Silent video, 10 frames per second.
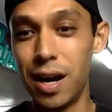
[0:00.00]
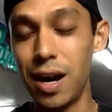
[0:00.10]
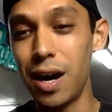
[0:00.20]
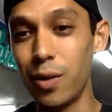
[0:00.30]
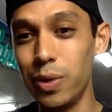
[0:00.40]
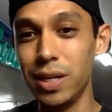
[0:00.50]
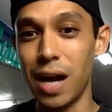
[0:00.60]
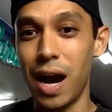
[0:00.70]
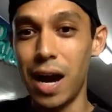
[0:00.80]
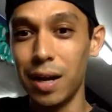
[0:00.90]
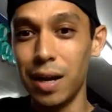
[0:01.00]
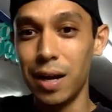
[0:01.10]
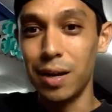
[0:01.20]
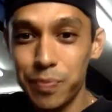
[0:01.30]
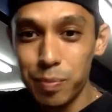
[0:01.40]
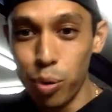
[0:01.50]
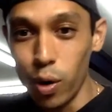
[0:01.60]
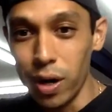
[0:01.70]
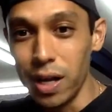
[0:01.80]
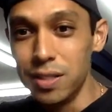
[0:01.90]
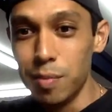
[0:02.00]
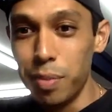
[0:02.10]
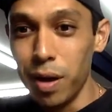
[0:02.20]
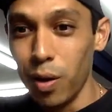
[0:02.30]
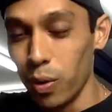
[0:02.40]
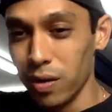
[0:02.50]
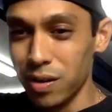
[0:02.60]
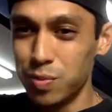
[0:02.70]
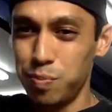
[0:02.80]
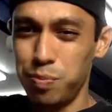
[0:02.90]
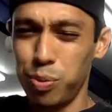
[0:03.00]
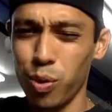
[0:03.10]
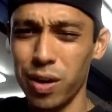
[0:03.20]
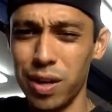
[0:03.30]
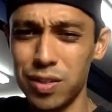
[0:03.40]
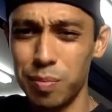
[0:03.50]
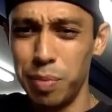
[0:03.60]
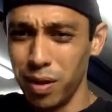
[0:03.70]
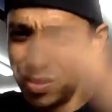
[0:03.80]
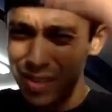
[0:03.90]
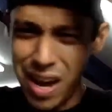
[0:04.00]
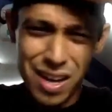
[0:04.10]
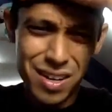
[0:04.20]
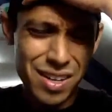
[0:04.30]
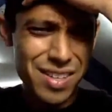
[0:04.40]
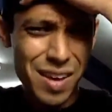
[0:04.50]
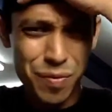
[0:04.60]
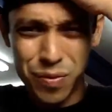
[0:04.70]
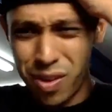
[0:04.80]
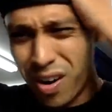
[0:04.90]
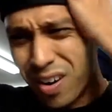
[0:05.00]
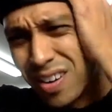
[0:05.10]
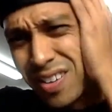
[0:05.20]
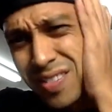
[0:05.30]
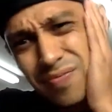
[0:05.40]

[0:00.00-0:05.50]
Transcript: We got Port Isabel. Where is Port Isabel? Is that in Florida?